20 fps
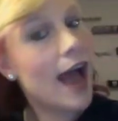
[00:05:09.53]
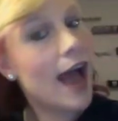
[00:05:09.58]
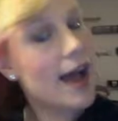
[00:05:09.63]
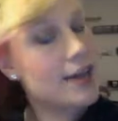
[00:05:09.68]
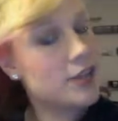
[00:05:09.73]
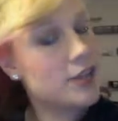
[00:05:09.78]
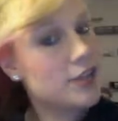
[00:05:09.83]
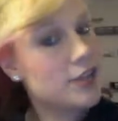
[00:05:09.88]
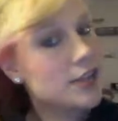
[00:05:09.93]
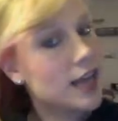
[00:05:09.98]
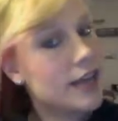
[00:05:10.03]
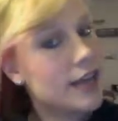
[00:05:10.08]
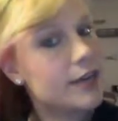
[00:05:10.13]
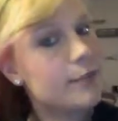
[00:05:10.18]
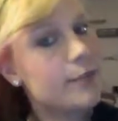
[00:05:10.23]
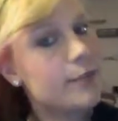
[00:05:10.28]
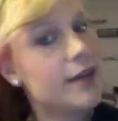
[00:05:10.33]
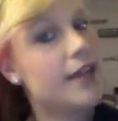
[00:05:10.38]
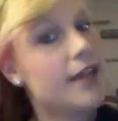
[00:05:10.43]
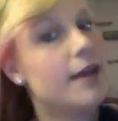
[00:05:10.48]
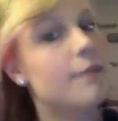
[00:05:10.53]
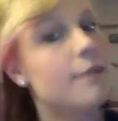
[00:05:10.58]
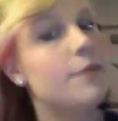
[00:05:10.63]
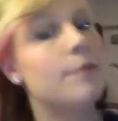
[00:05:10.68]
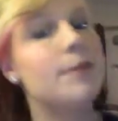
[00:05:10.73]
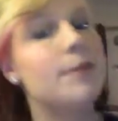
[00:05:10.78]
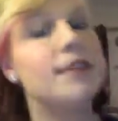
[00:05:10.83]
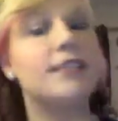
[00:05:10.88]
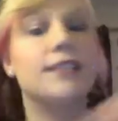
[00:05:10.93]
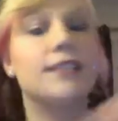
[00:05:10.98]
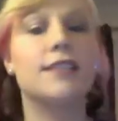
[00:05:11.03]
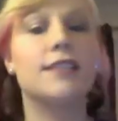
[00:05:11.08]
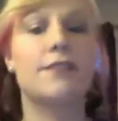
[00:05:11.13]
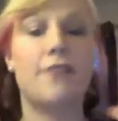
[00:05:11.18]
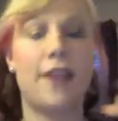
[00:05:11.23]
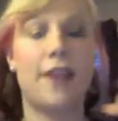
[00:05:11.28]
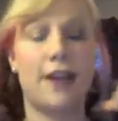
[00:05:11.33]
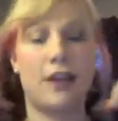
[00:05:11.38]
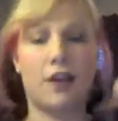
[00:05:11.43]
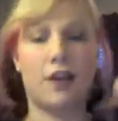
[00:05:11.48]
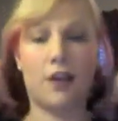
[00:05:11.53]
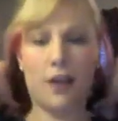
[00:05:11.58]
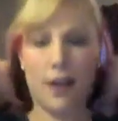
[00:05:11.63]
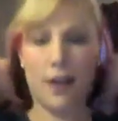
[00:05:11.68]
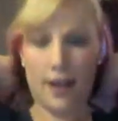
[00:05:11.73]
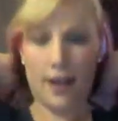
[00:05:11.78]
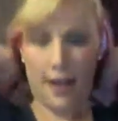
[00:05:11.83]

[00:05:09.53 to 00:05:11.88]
I just like to pick up the pieces of hair